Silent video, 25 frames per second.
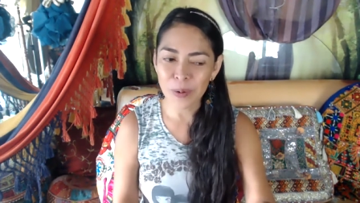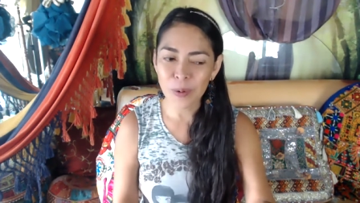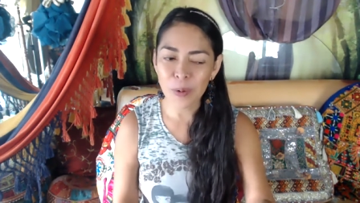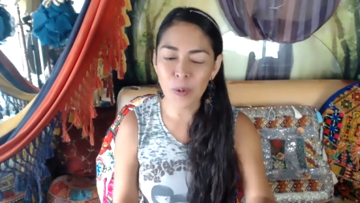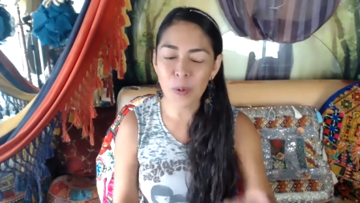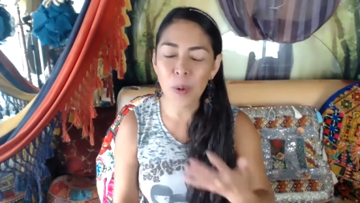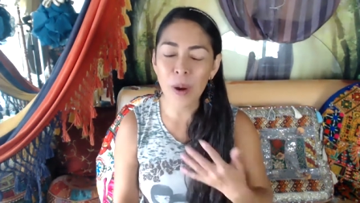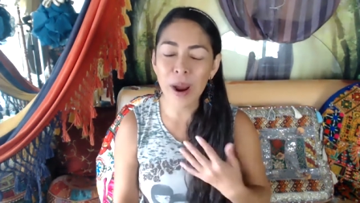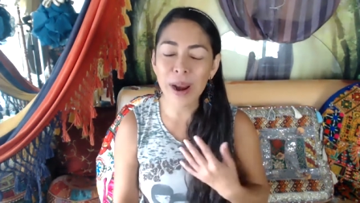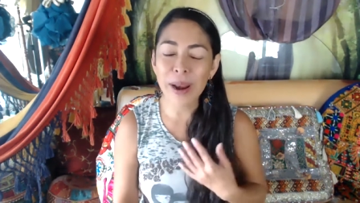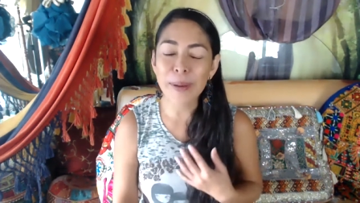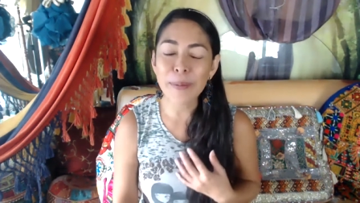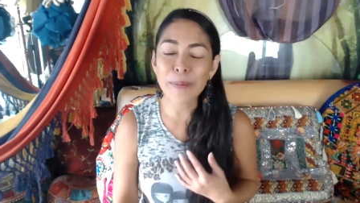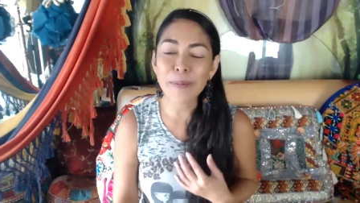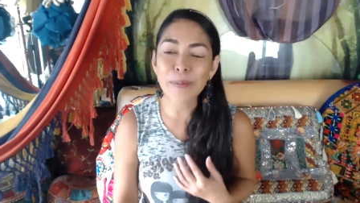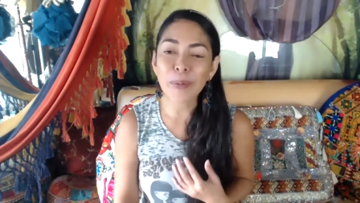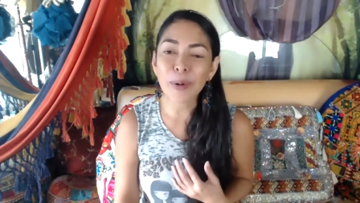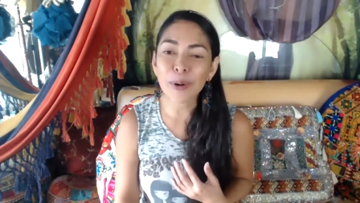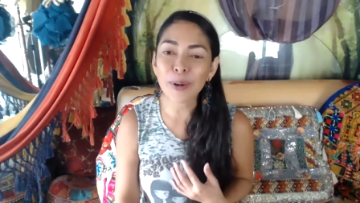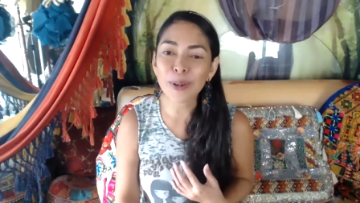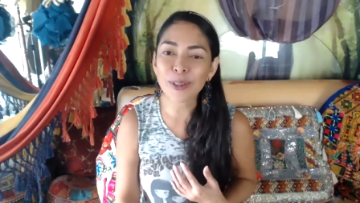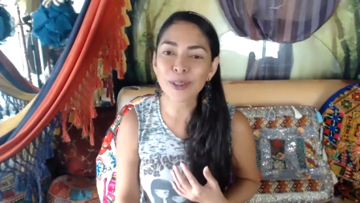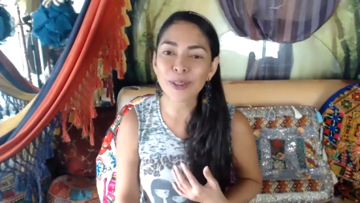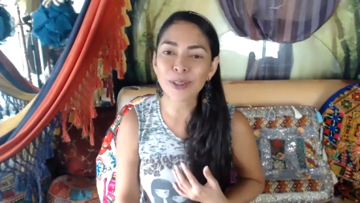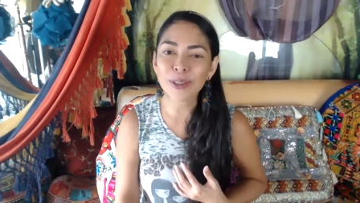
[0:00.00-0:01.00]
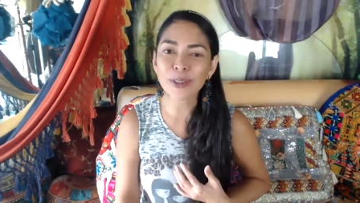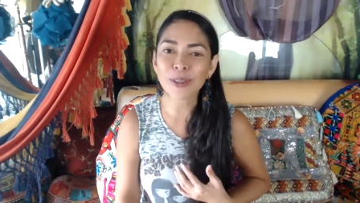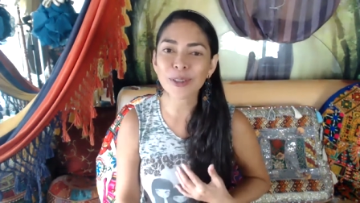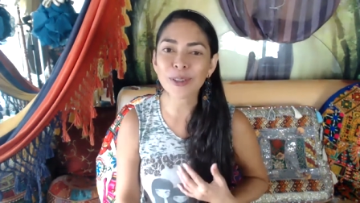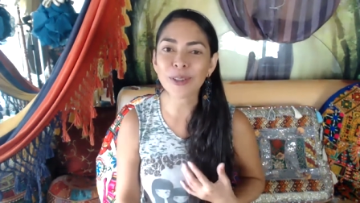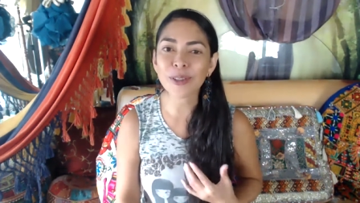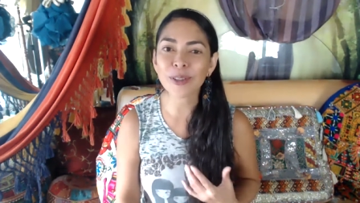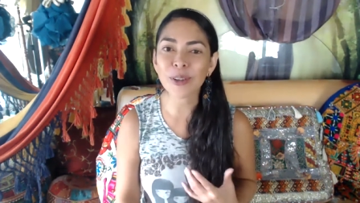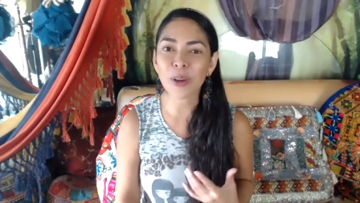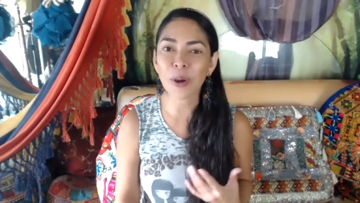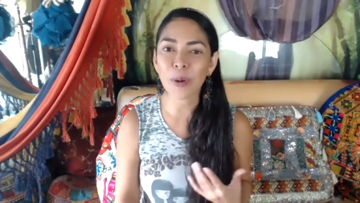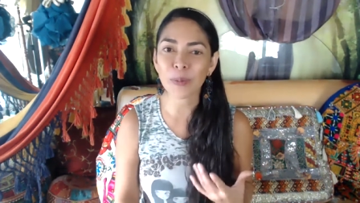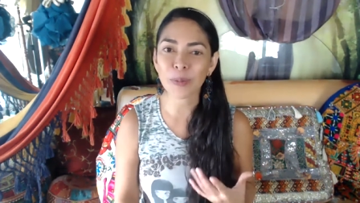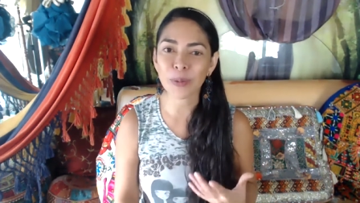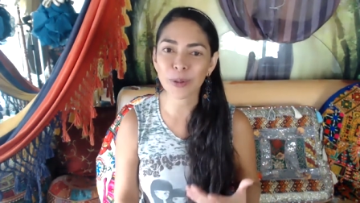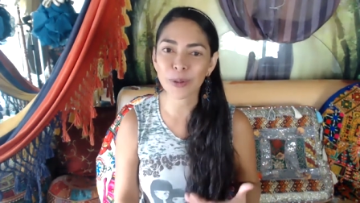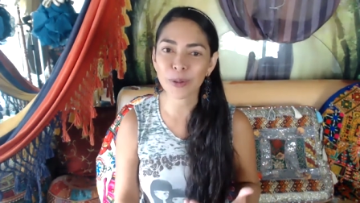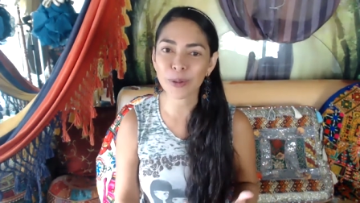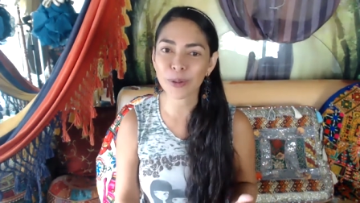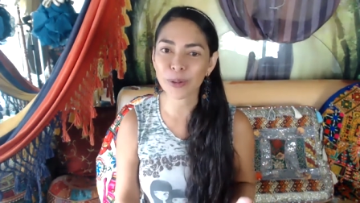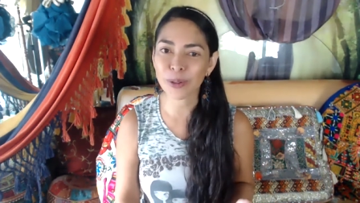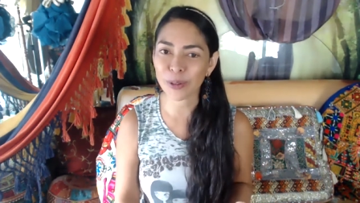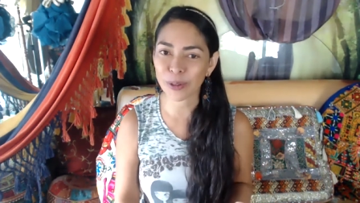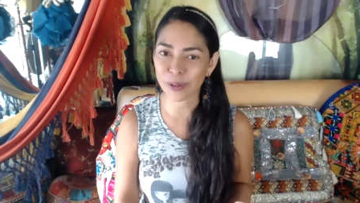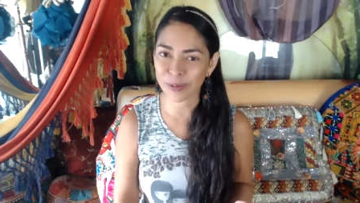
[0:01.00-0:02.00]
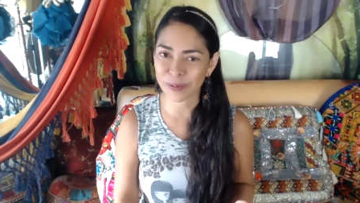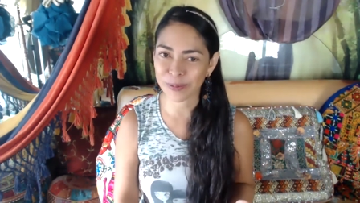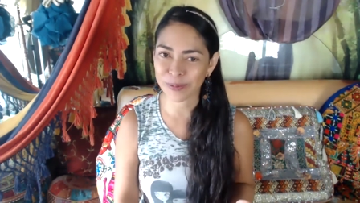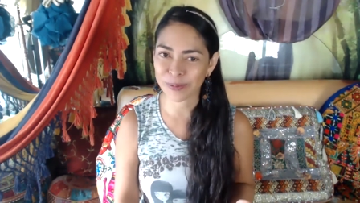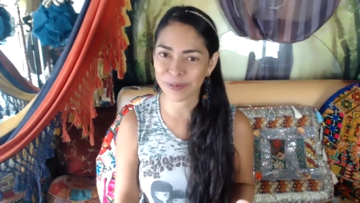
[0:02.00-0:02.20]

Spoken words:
What emotions come to you?